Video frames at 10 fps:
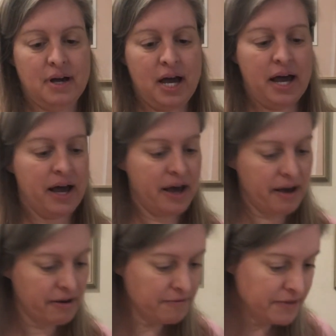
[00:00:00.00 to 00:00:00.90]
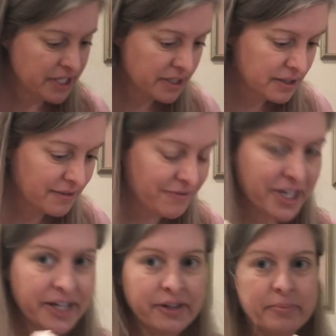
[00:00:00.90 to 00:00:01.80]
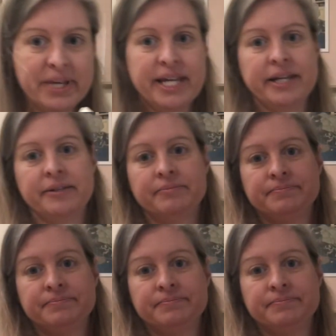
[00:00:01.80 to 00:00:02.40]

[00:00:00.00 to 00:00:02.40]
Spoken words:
of Vanilla Bean.